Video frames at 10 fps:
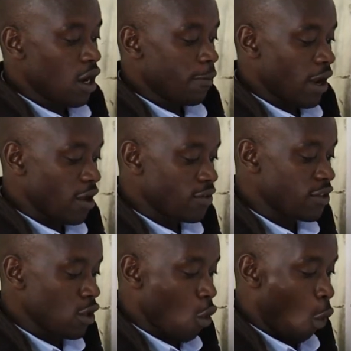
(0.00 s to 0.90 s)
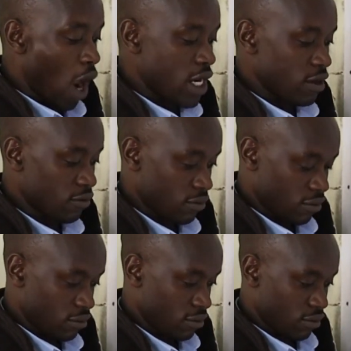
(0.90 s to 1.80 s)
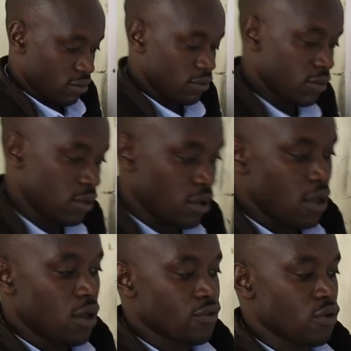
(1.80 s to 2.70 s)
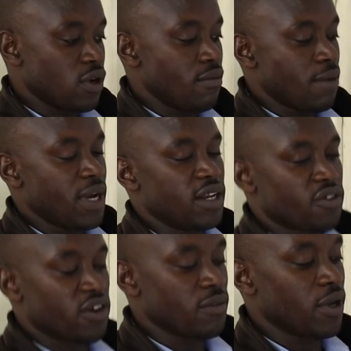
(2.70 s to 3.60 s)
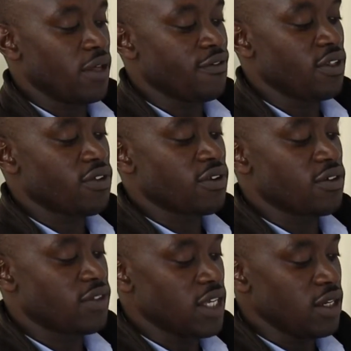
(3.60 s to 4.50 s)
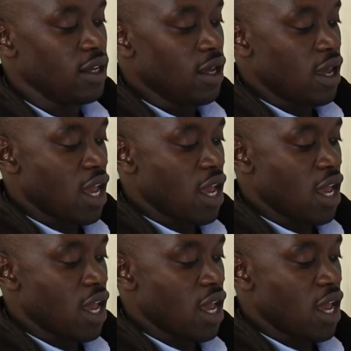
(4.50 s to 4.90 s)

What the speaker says: plus 0, 1. So remember in hexadecimal, if it is 16,